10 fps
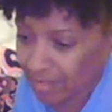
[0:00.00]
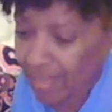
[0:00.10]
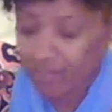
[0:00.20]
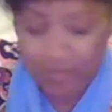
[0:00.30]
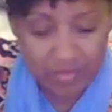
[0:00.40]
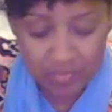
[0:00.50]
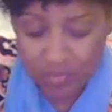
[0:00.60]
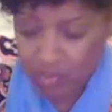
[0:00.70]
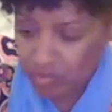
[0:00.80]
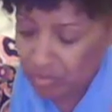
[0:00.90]
I've never
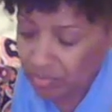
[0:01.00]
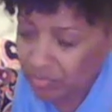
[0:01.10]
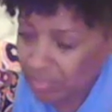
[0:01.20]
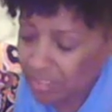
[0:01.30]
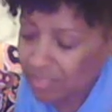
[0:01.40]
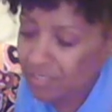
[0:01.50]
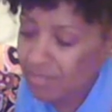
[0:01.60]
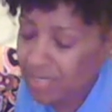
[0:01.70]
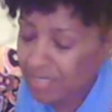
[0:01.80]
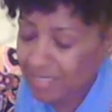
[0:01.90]
been in trouble for anything in
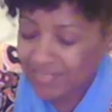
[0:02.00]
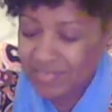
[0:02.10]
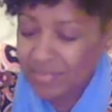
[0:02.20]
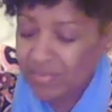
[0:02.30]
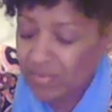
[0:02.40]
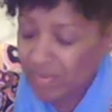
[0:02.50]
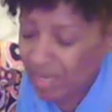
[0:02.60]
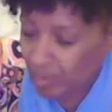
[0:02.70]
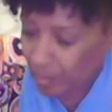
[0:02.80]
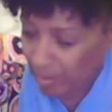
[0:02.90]
my life. I've never even
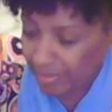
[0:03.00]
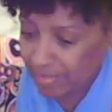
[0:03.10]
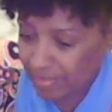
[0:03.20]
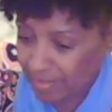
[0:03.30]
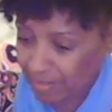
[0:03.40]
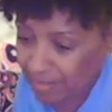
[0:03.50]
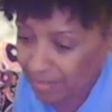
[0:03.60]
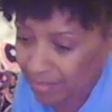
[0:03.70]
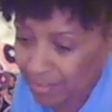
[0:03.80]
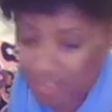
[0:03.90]
had a parking ticket.
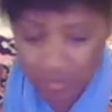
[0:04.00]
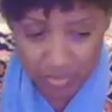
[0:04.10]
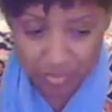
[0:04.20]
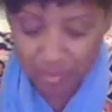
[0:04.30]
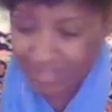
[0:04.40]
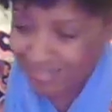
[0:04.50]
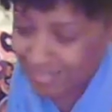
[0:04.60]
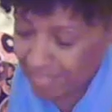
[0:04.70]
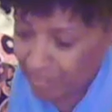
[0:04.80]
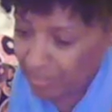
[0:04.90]
And these people try
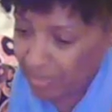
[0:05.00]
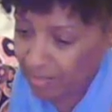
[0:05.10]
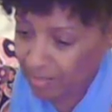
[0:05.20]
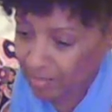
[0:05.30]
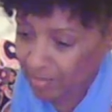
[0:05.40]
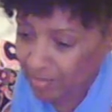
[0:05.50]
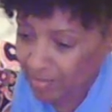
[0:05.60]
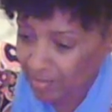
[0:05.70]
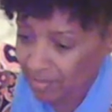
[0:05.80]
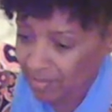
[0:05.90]
to set me up.
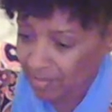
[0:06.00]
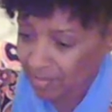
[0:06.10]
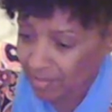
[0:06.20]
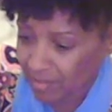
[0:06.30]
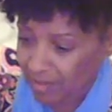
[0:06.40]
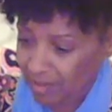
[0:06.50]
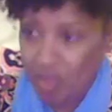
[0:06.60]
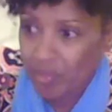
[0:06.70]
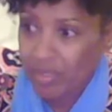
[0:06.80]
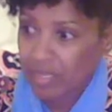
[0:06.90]

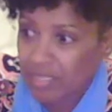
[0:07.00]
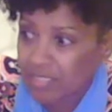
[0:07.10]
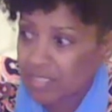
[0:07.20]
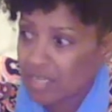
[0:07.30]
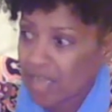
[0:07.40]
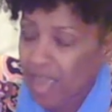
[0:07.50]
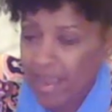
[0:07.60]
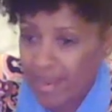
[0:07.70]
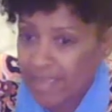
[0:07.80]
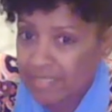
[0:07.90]
All because
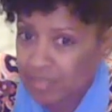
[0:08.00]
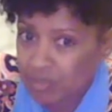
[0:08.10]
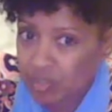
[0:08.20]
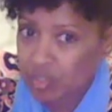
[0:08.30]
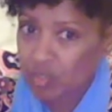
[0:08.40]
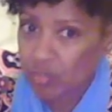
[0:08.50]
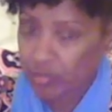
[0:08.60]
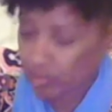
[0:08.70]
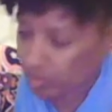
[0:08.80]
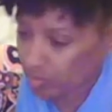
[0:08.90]
I asked them to do
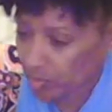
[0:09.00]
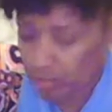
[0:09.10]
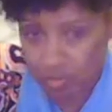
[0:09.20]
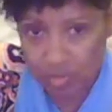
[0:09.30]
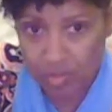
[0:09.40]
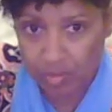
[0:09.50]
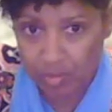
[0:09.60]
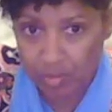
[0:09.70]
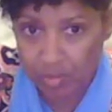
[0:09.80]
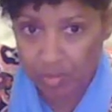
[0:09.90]
what they're supposed to
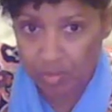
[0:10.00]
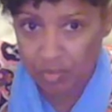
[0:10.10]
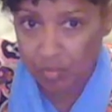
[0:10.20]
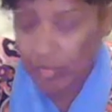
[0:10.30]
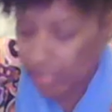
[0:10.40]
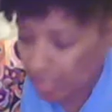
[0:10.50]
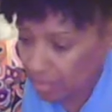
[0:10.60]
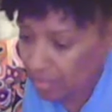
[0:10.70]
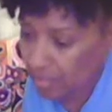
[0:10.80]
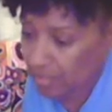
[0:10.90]
do. We
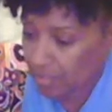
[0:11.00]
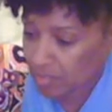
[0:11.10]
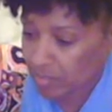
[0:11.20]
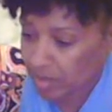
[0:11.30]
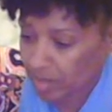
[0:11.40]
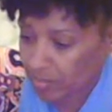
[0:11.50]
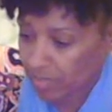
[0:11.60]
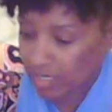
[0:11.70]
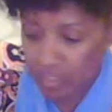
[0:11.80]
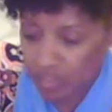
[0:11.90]
needed heat in this
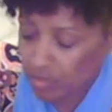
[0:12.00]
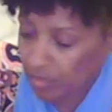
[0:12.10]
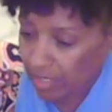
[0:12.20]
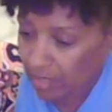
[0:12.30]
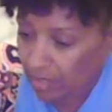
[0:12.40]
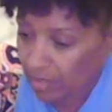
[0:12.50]
apartment, and there's no heat.